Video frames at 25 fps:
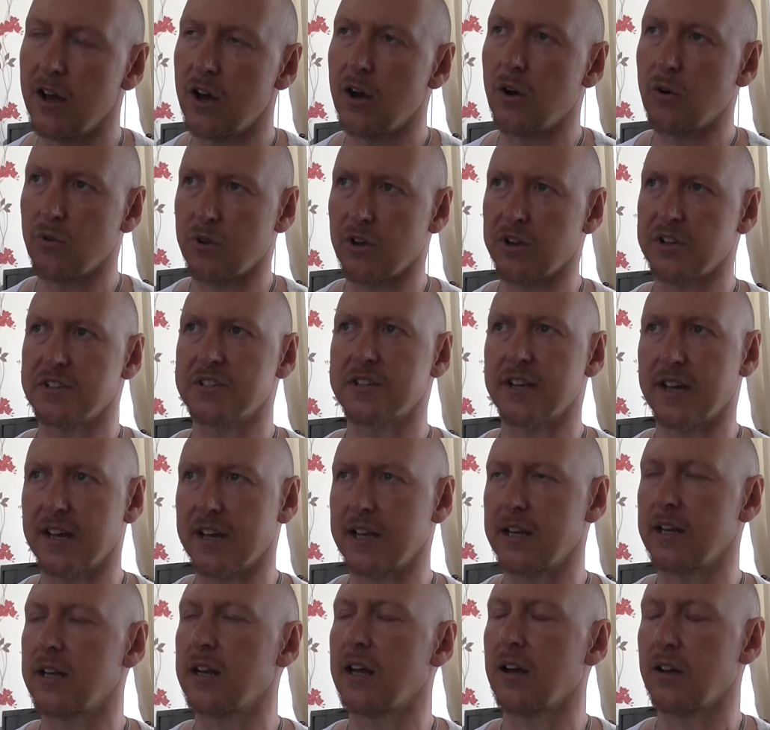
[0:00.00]
Although I
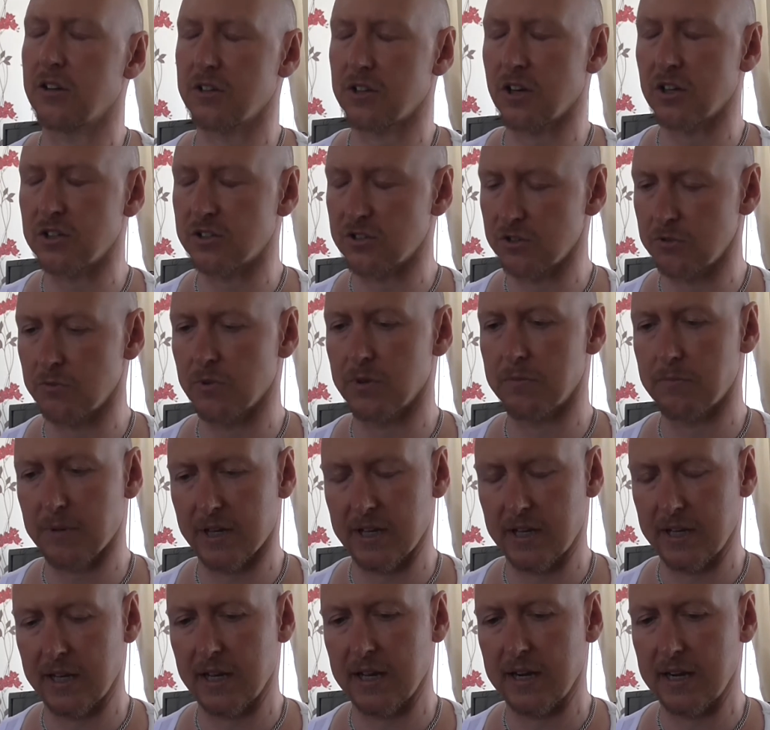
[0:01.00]
say, I do want to
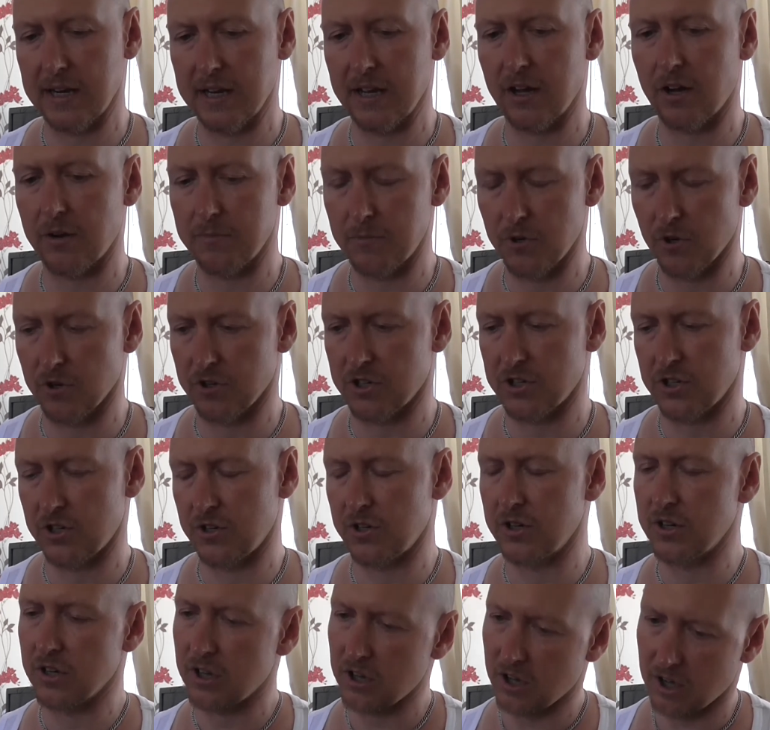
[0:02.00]
make it clear, I'm not
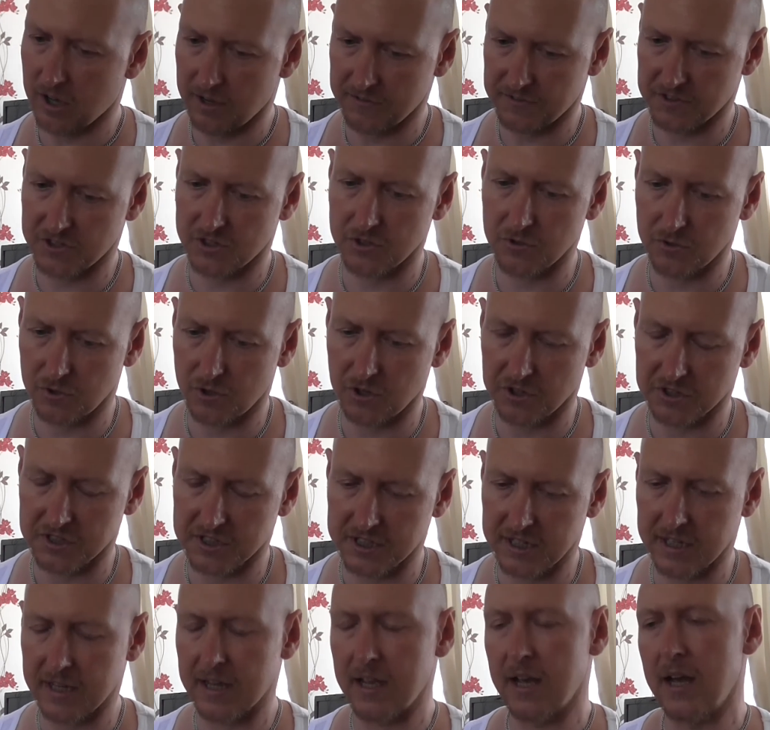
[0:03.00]
cured, I've still got
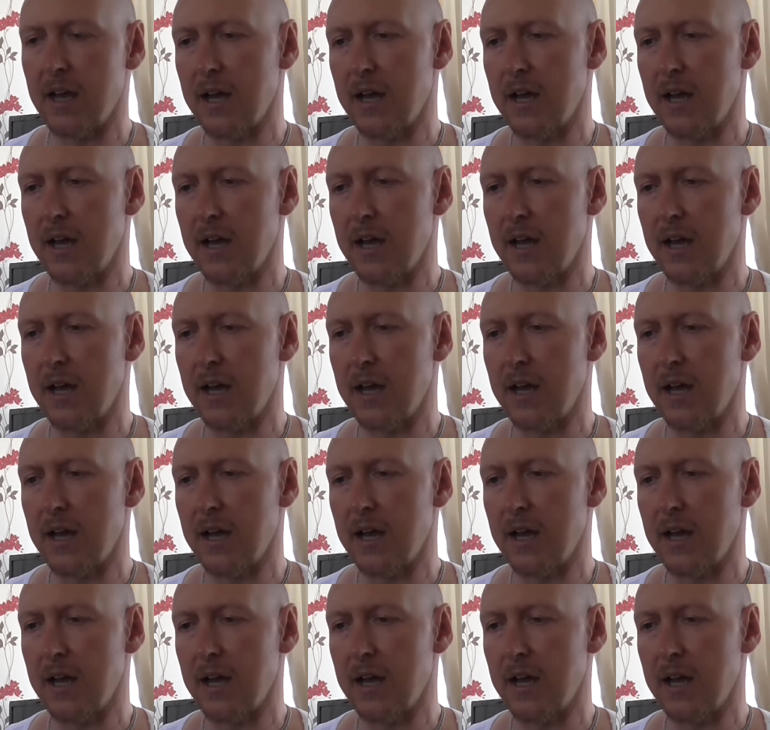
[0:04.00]
it.